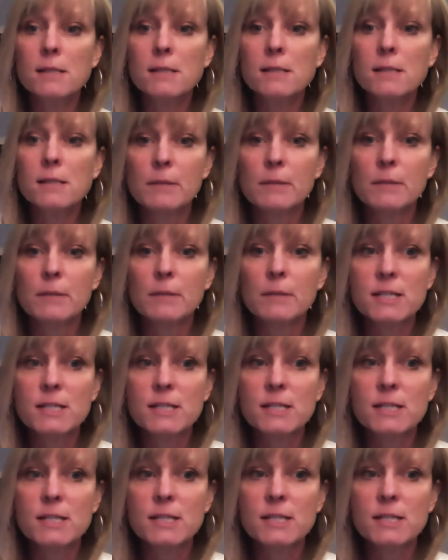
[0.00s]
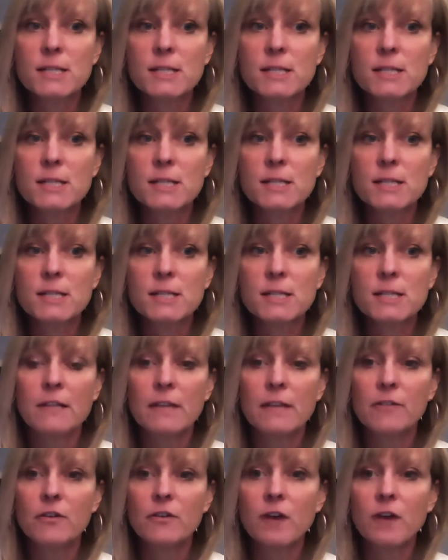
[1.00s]
It's just that
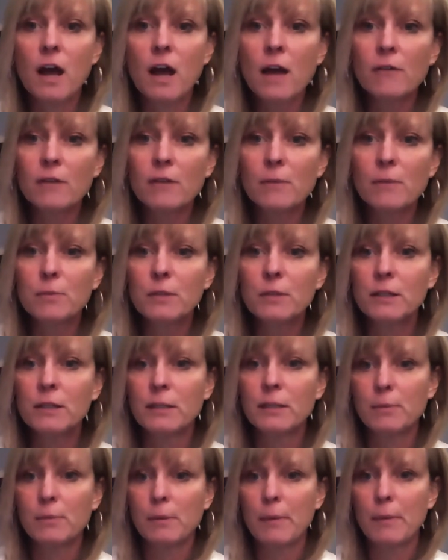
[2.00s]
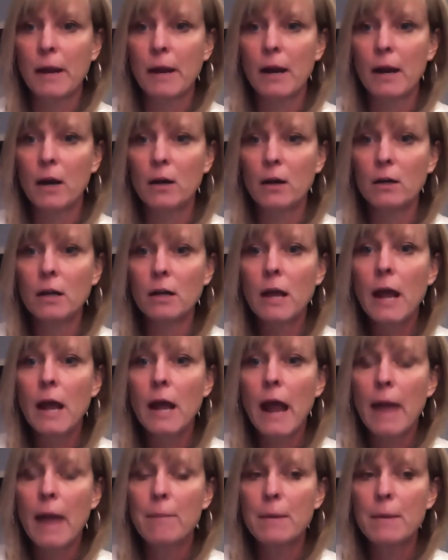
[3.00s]
they're not completely prepared,
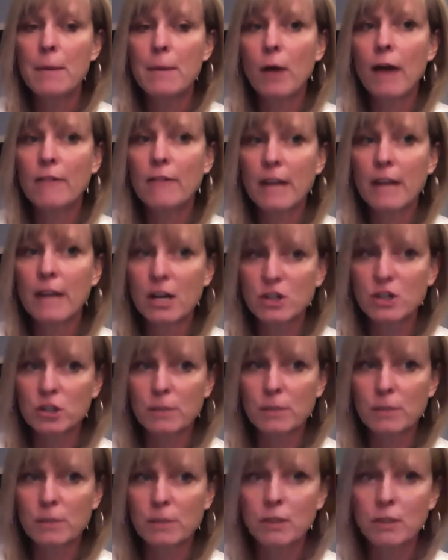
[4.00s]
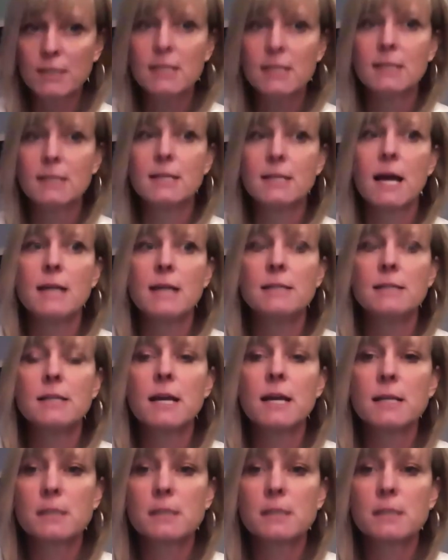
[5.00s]
and people haven't actually put it to the test yet.